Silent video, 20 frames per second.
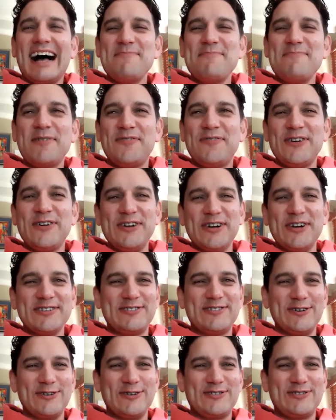prefer not to
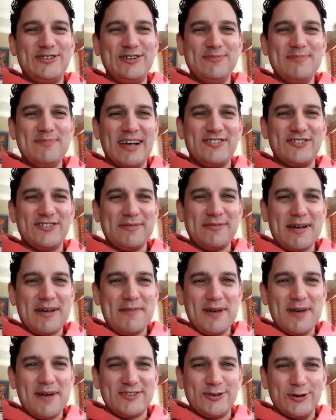talk too much
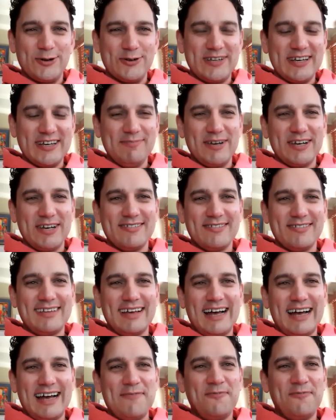about shorting, because
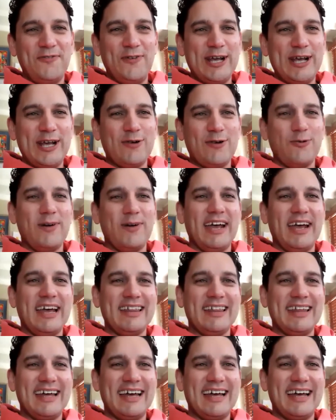I'm fully aware
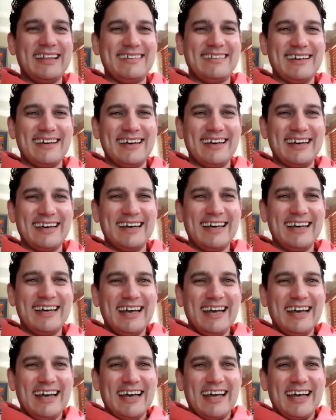
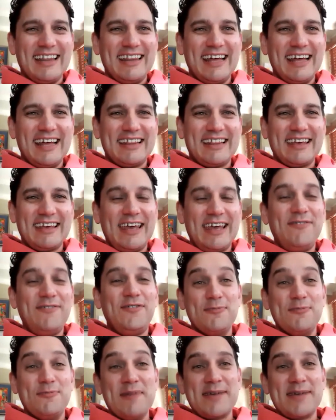that if you
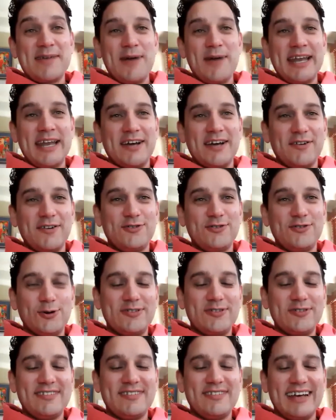make money out of
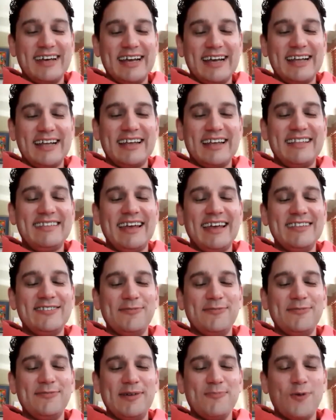shorts, there tend to
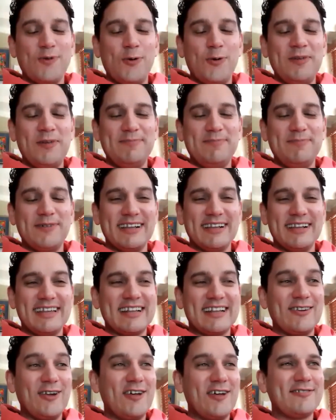be more people that
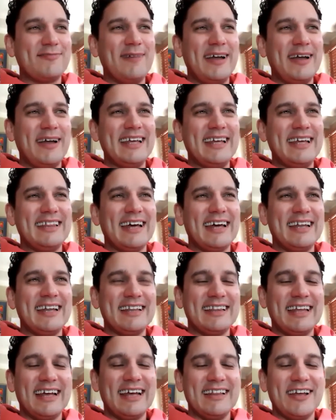lost money than
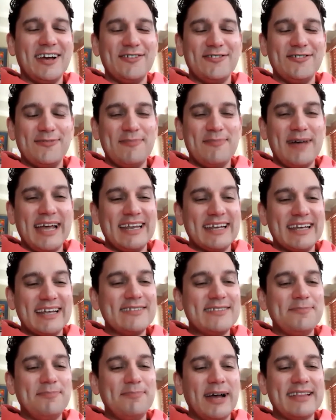those who made it.
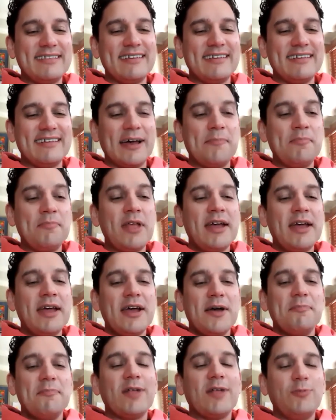
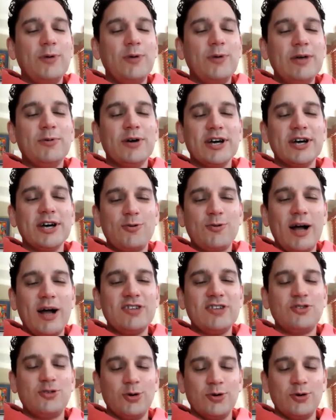But we were quite
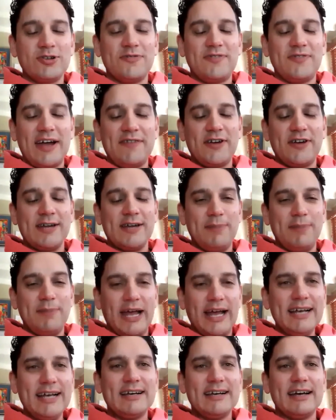short of African
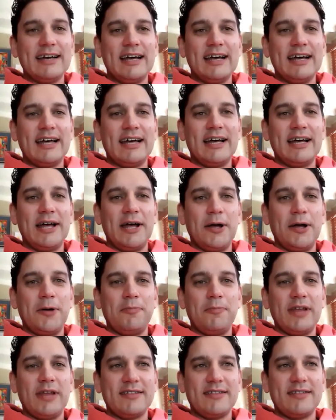Bank.
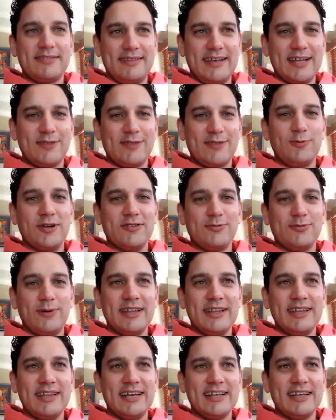That was
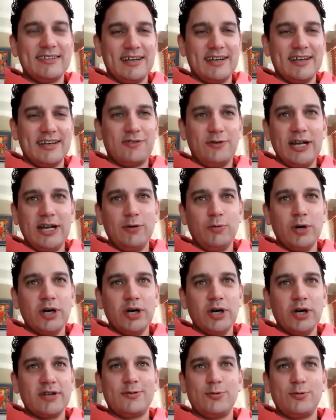one that really
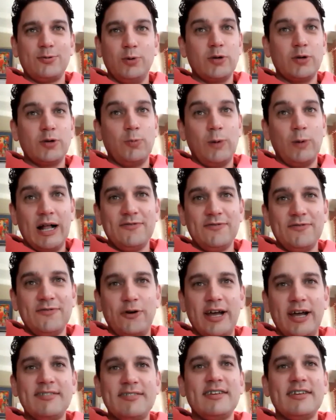worked well for
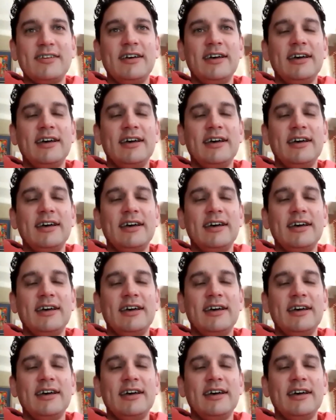us.